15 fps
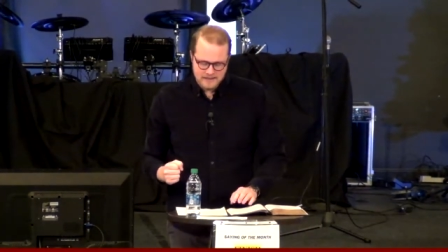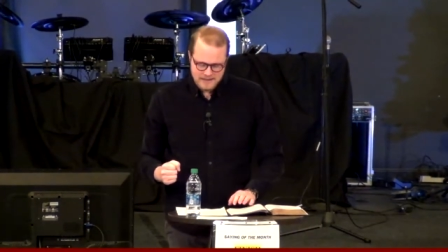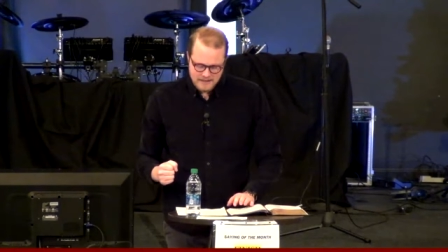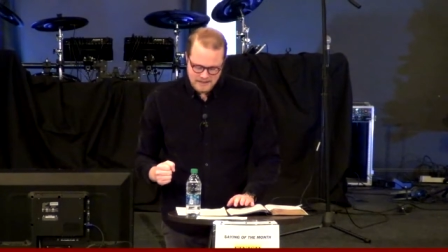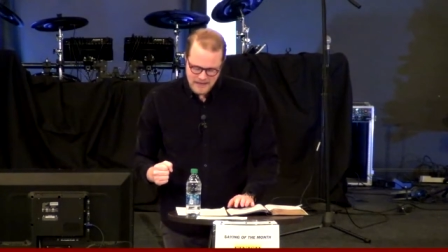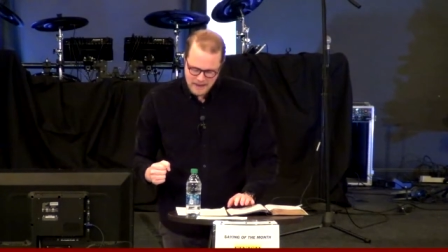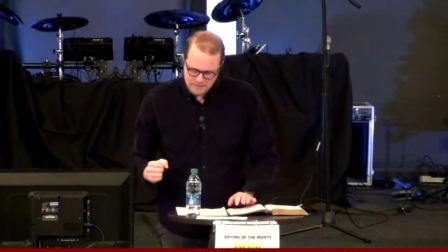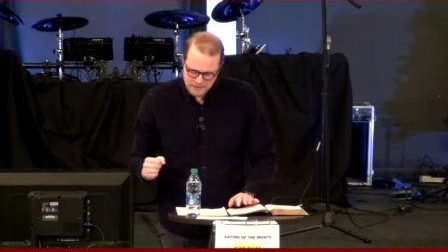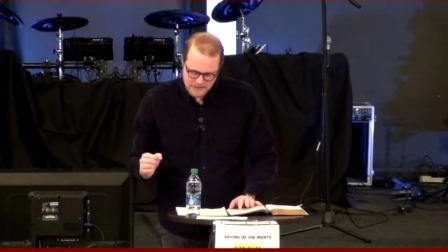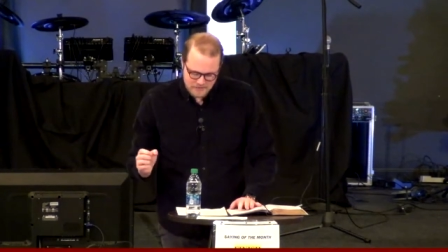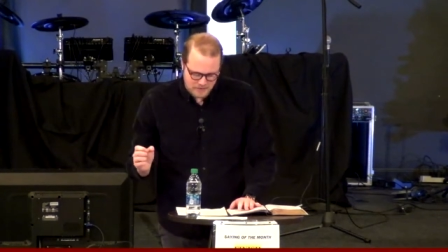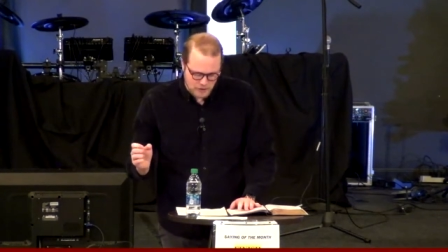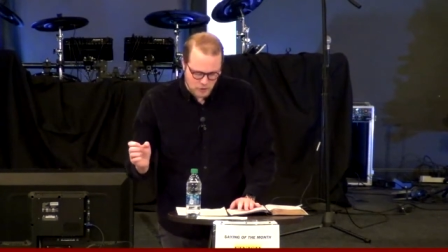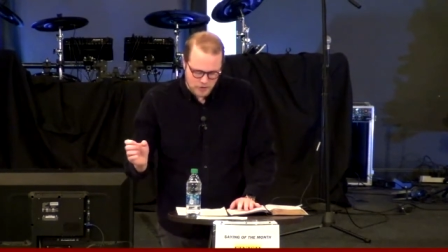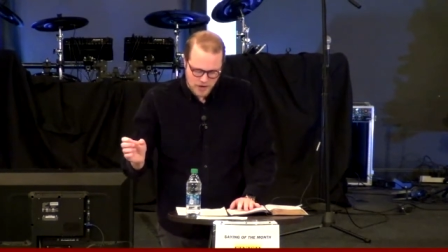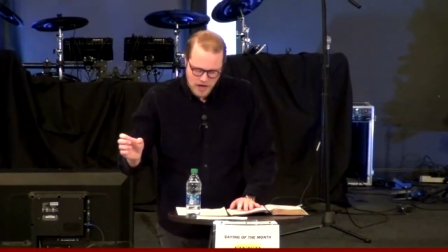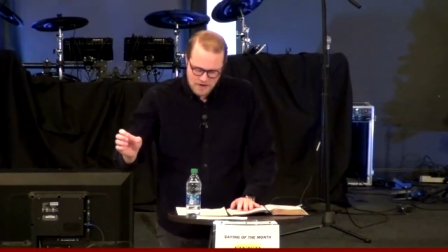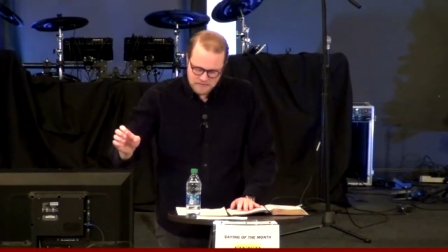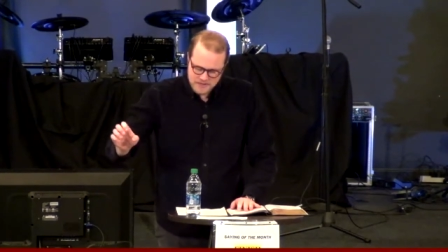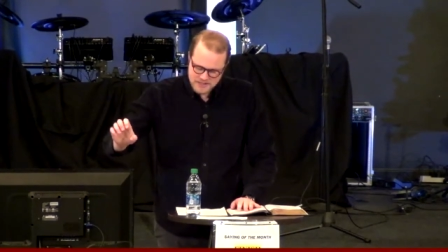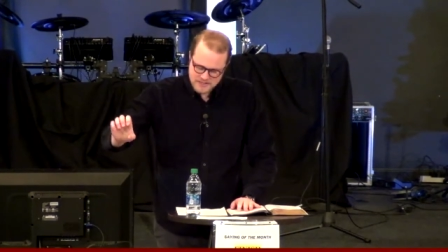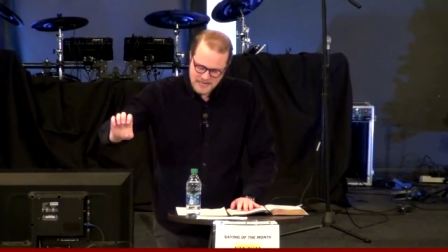And I believe the Lord
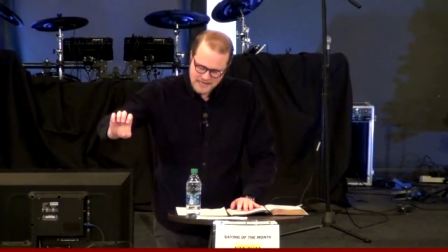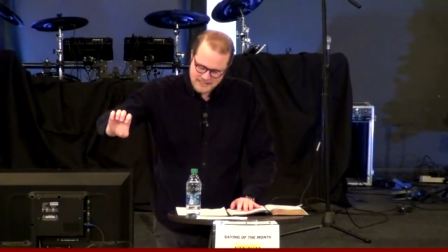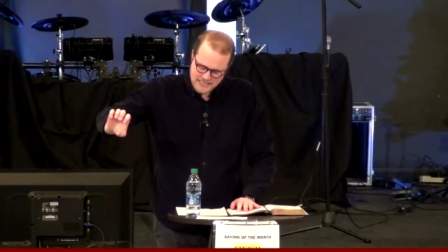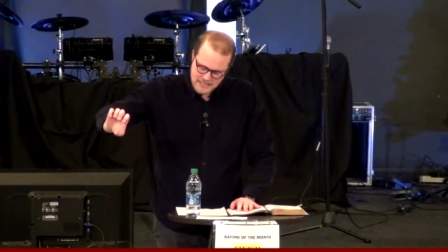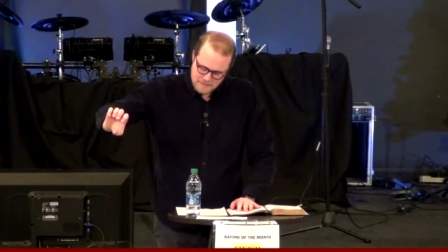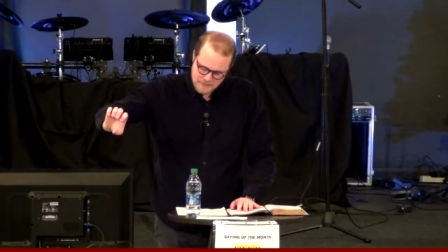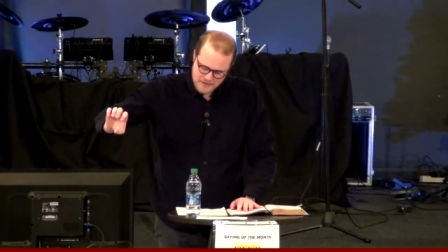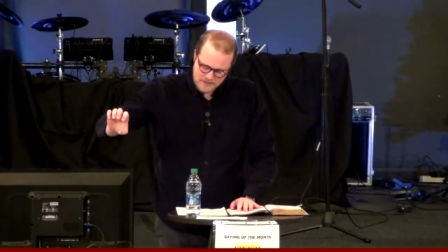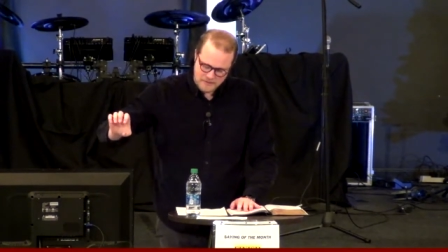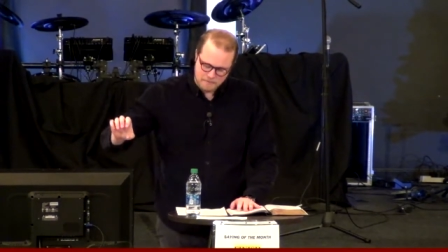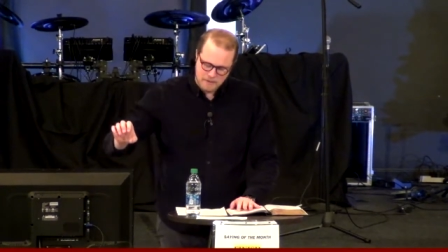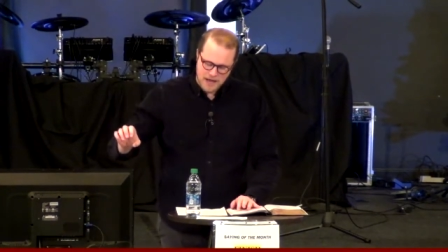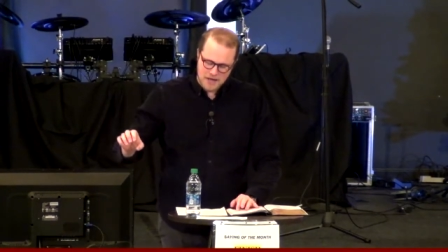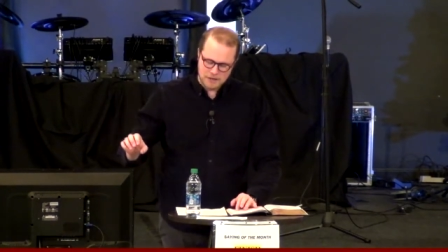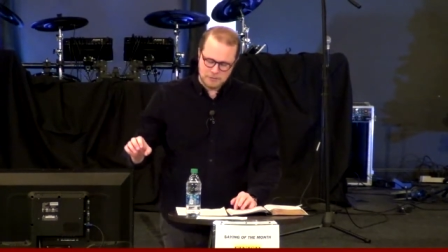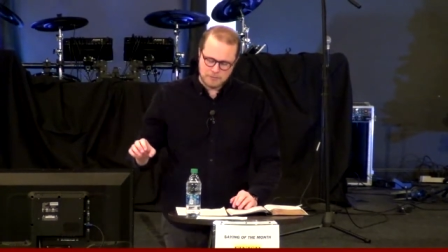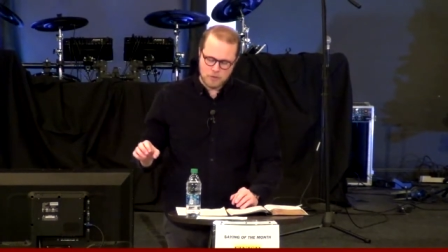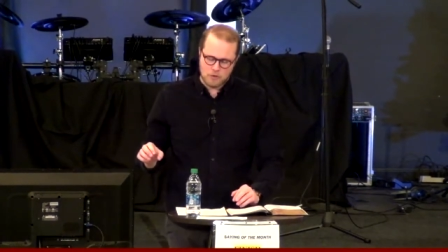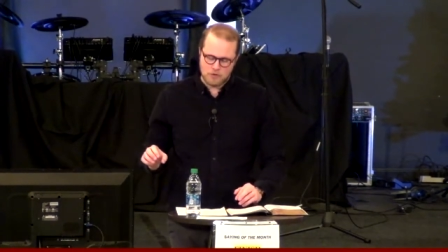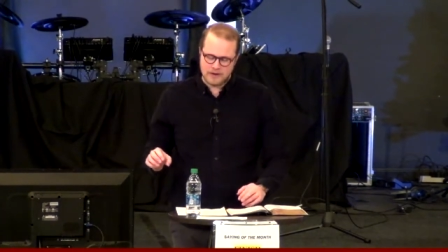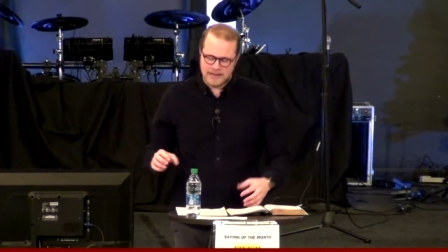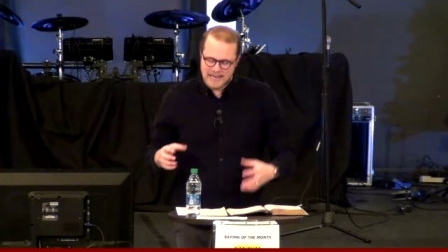often is not tipping the bottle
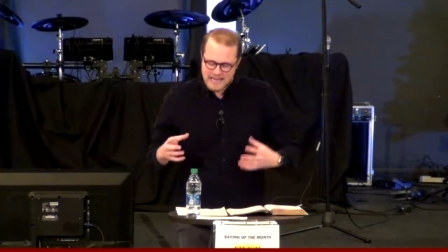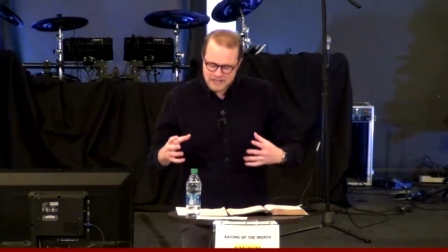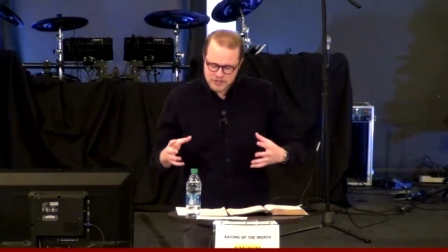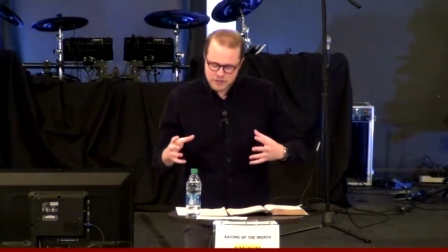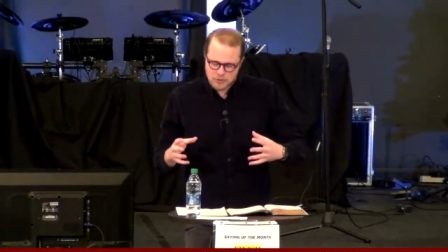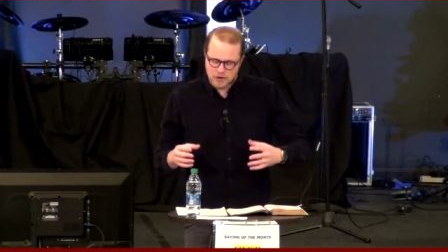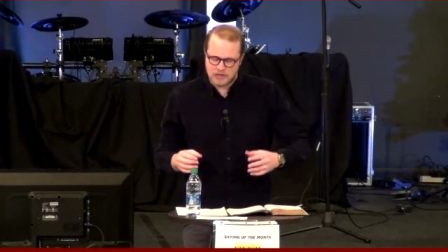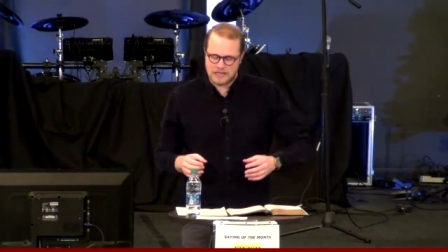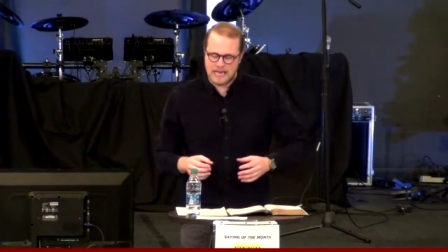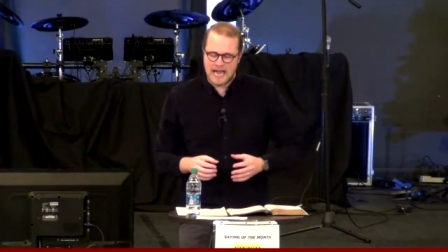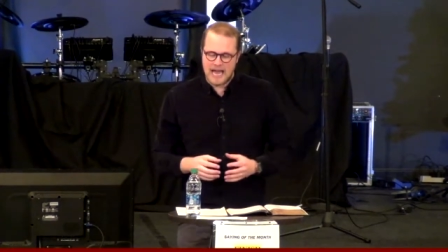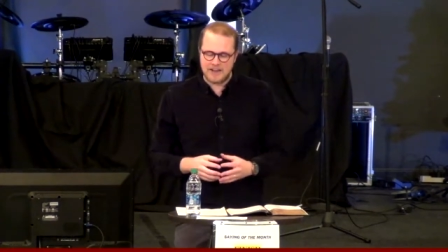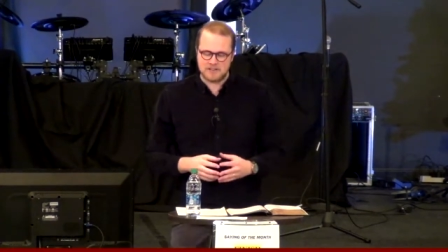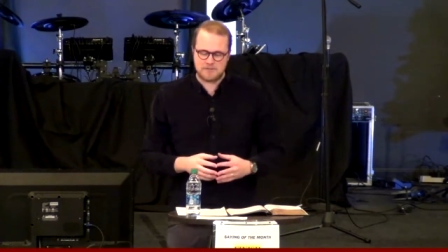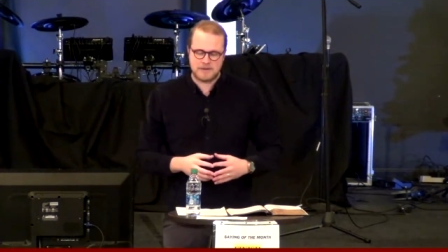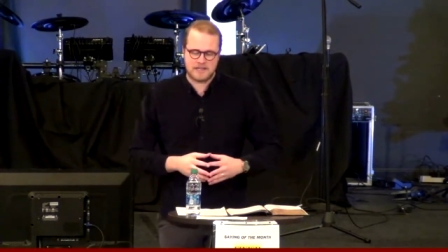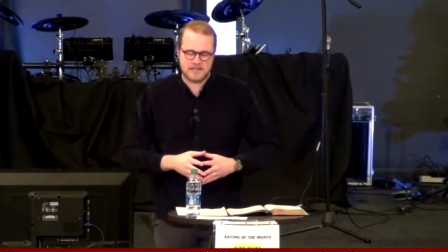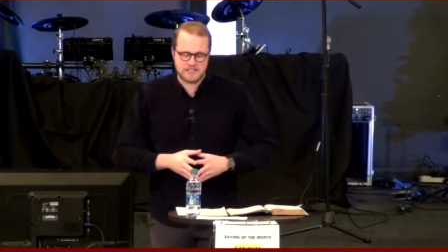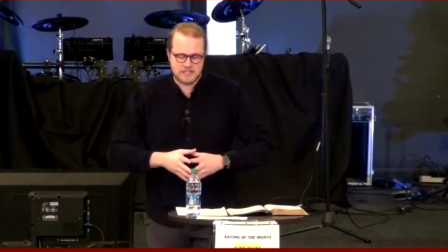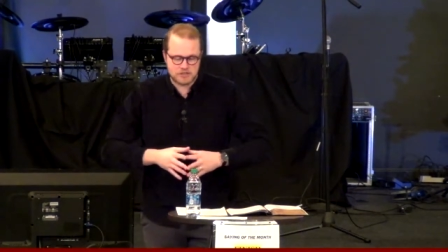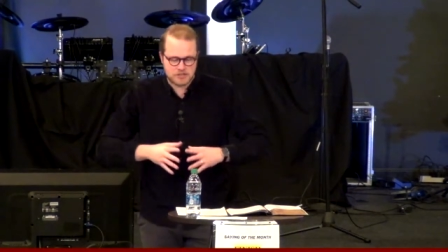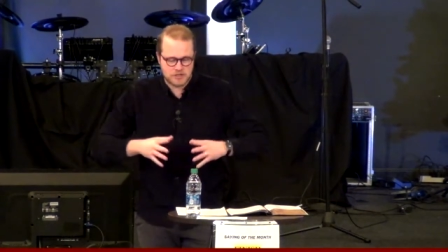pouring into our lives
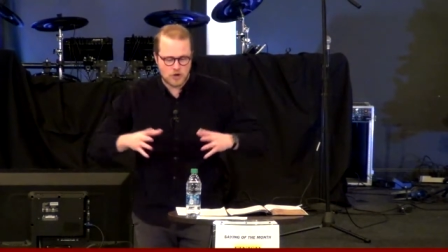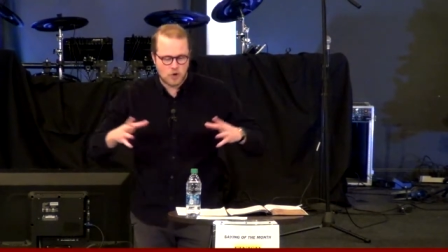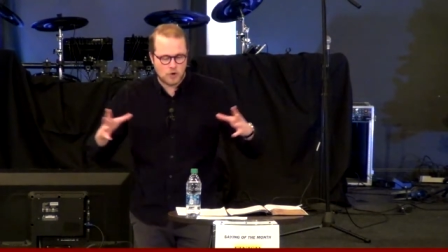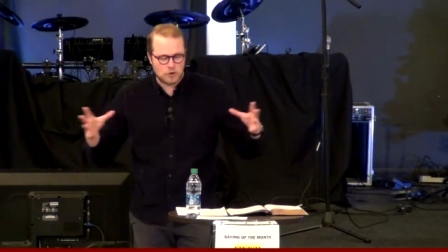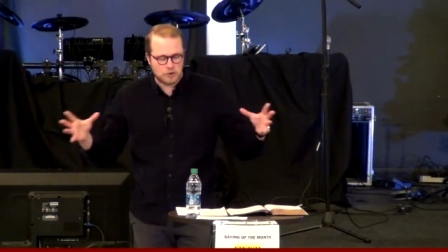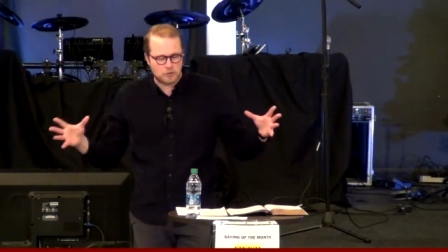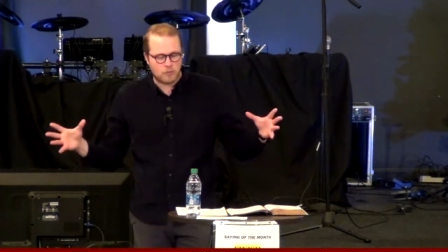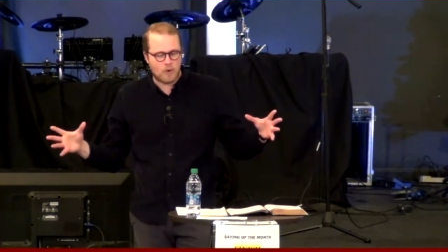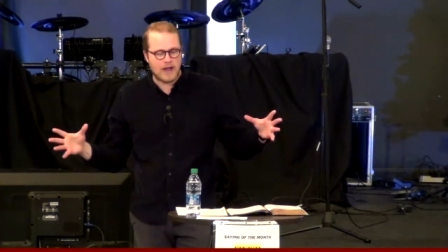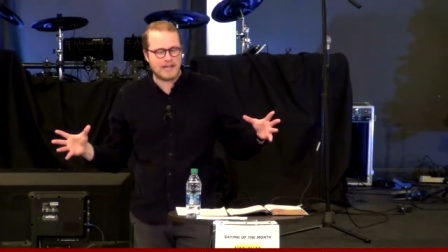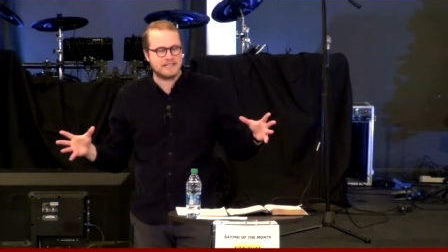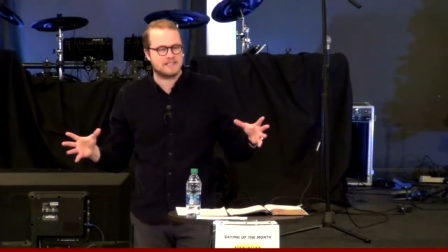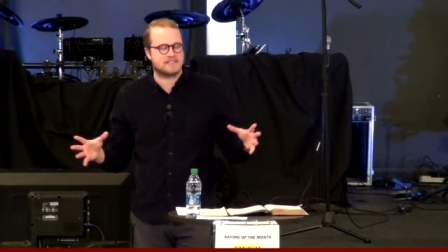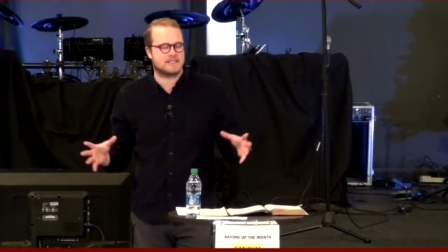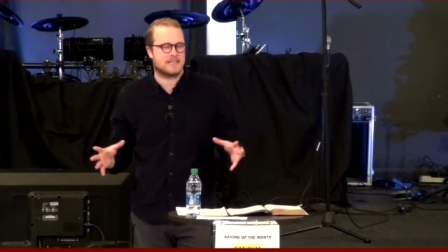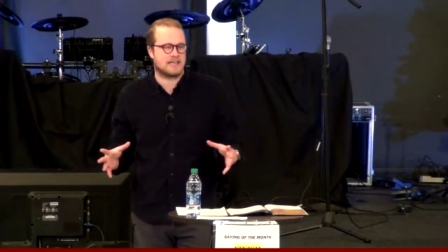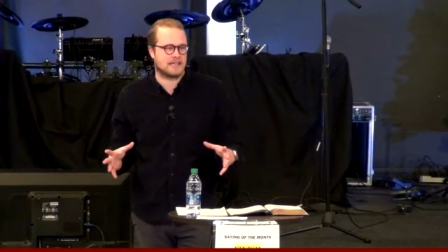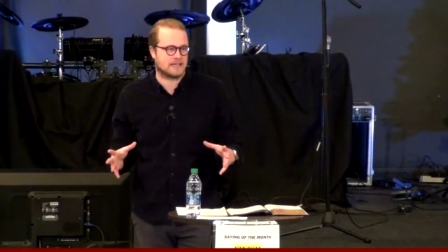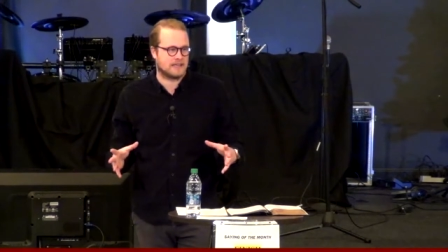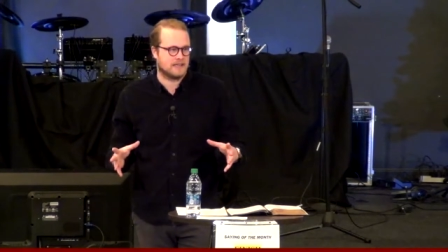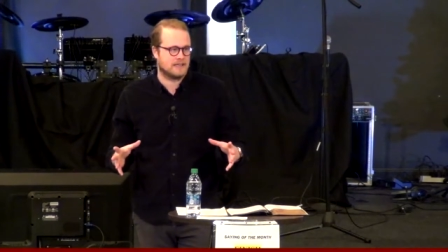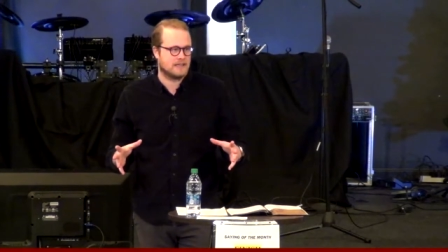because there's an old
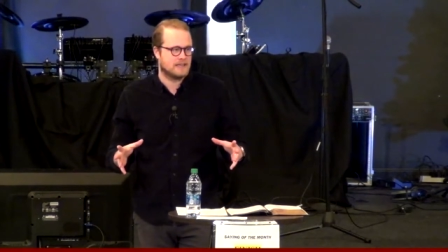wineskin.